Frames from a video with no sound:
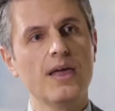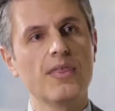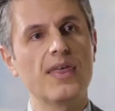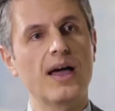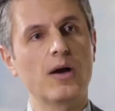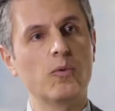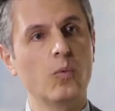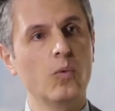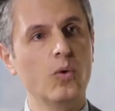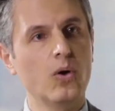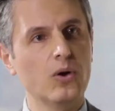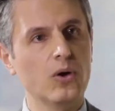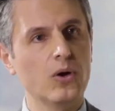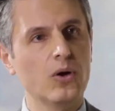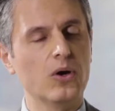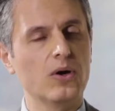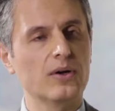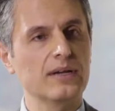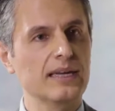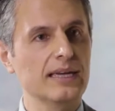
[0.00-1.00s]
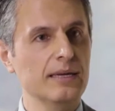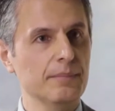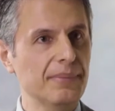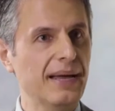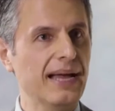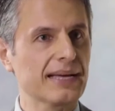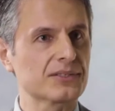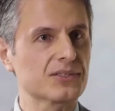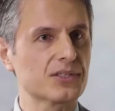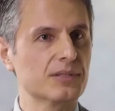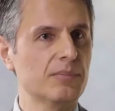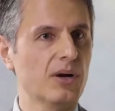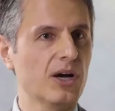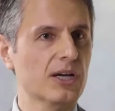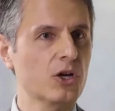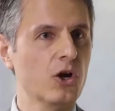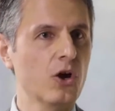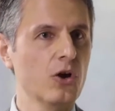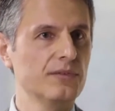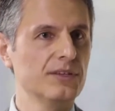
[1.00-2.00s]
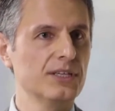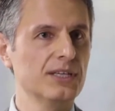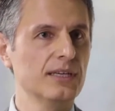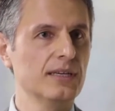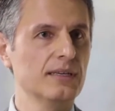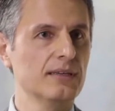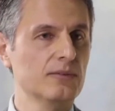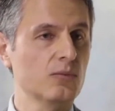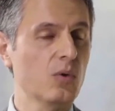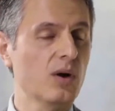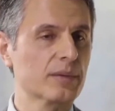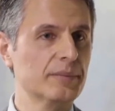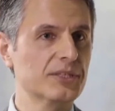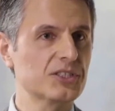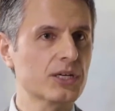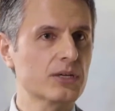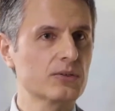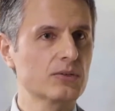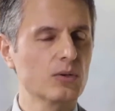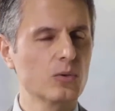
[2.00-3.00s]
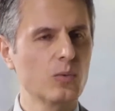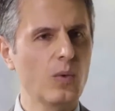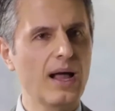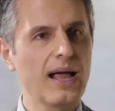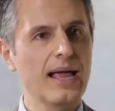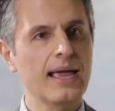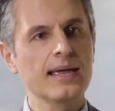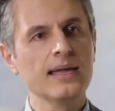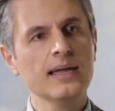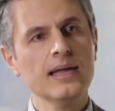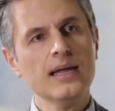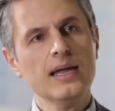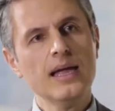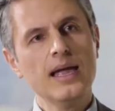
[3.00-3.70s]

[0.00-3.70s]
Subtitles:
that were impacted by COVID in quite a material way.